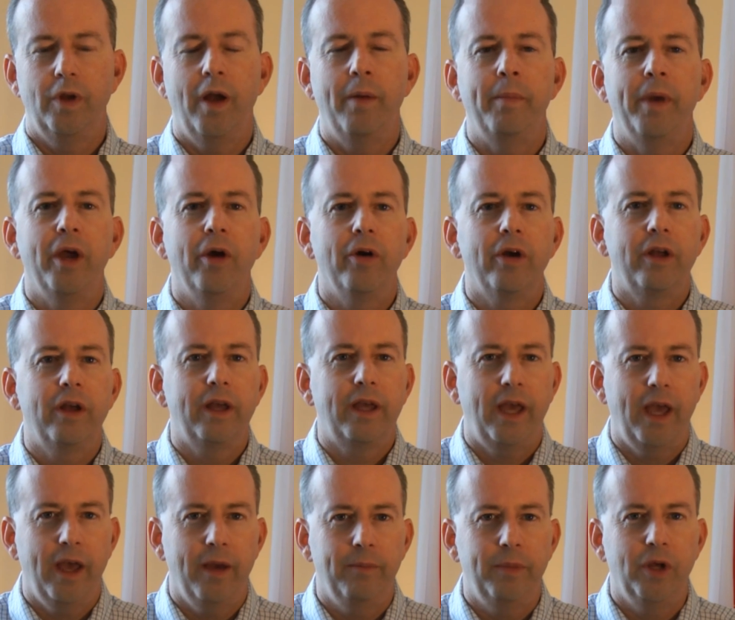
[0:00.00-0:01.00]
America
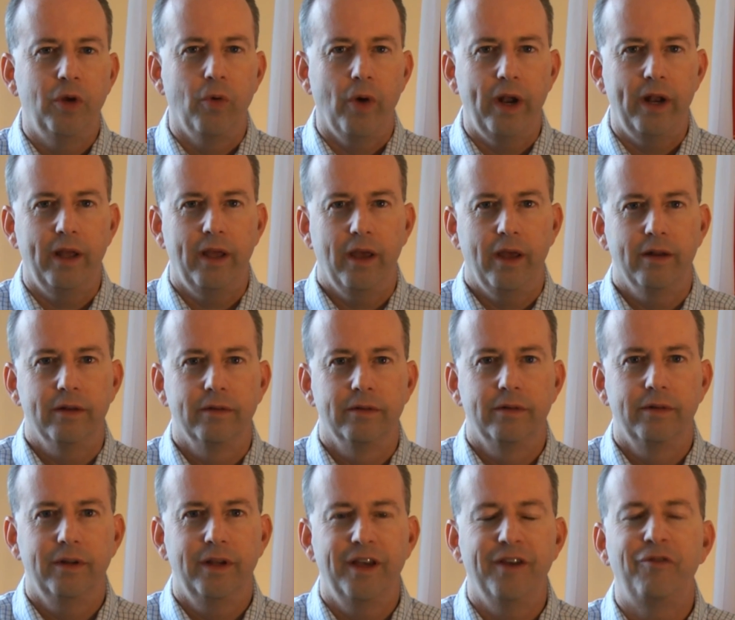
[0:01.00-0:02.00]
can be great again
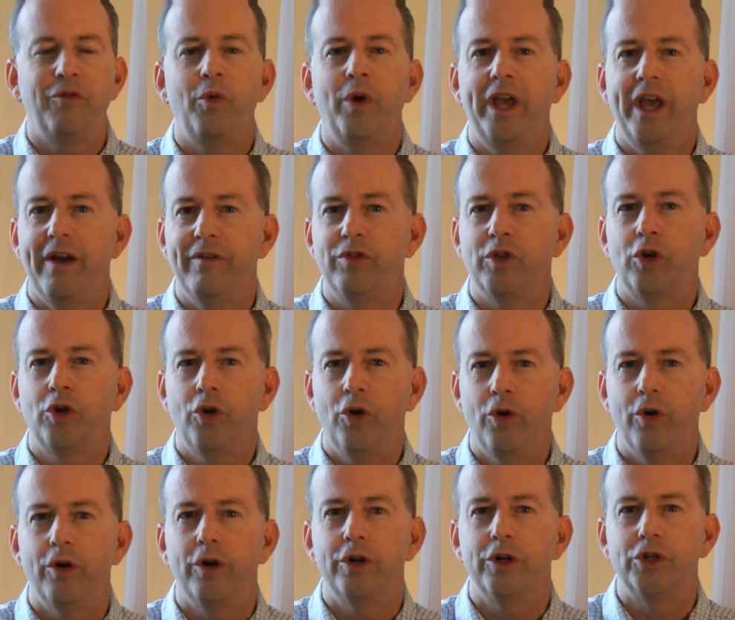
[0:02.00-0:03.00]
if we have the
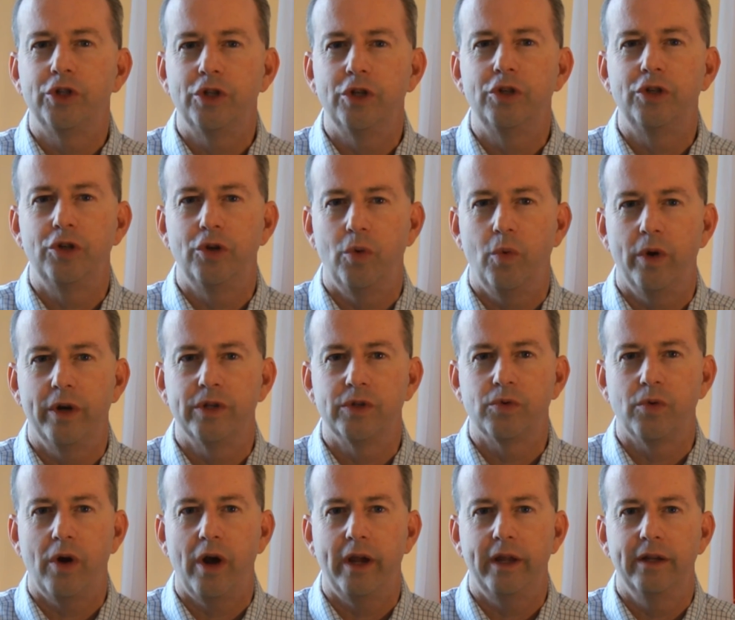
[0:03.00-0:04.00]
courage to do what
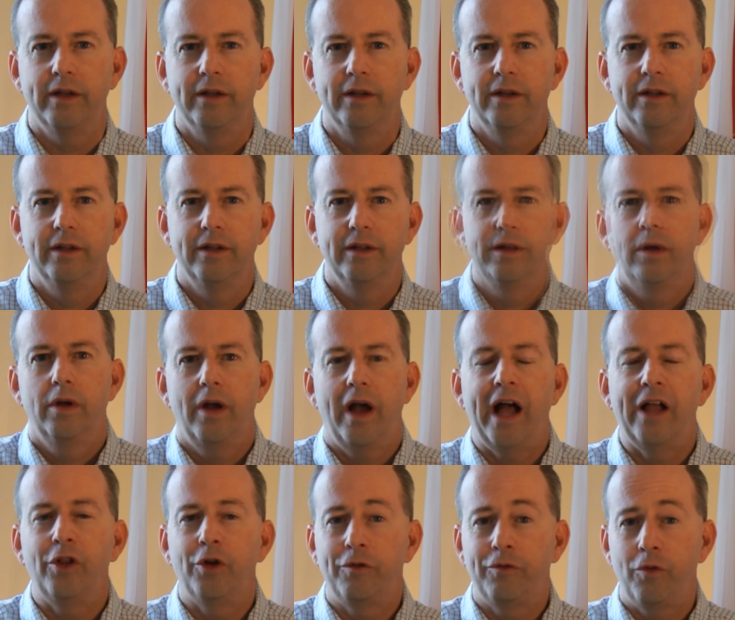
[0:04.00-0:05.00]
is right.
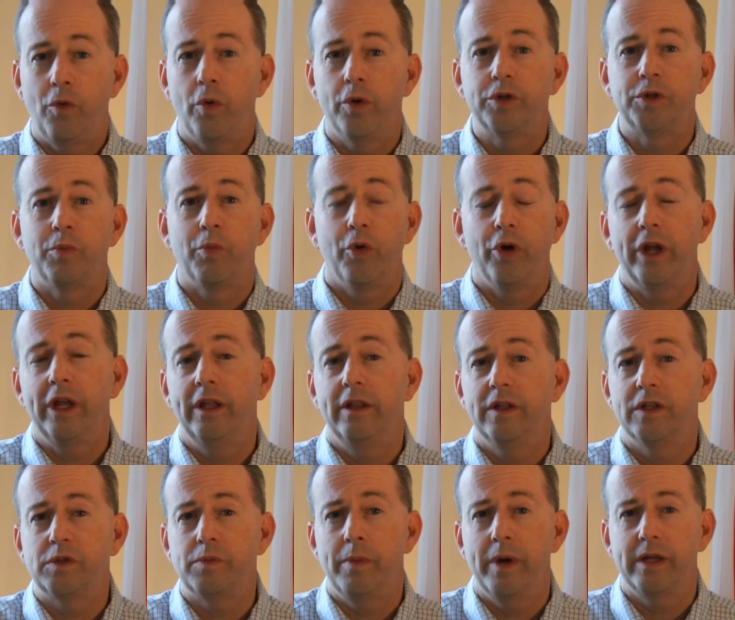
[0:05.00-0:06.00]
I look forward to bringing
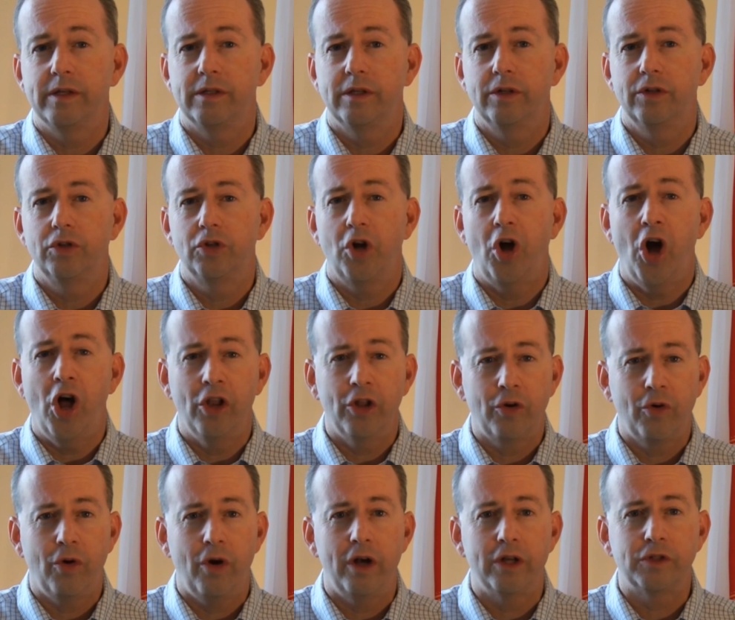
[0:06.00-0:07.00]
this message all
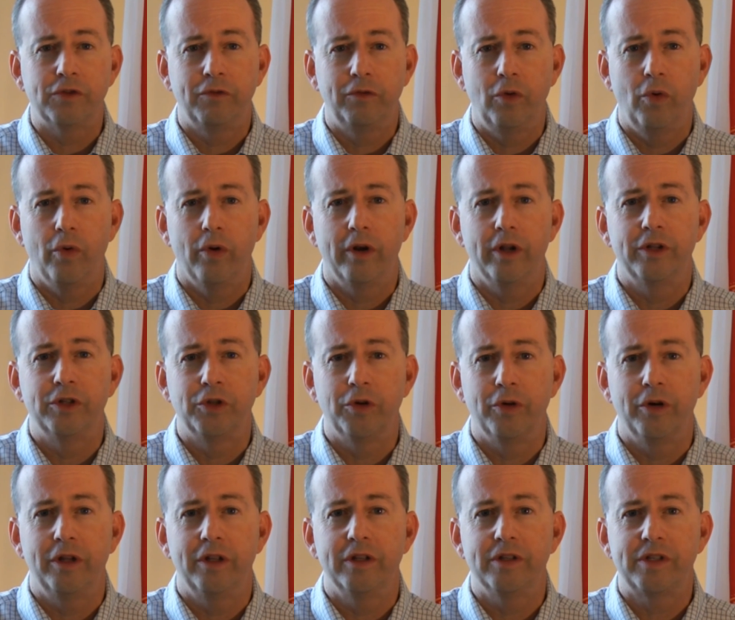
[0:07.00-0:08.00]
across Florida
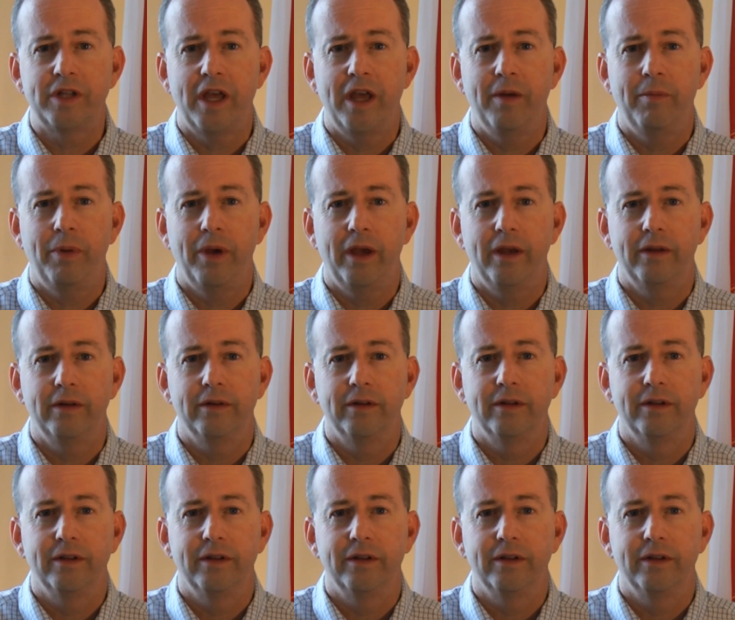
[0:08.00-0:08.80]
during this campaign.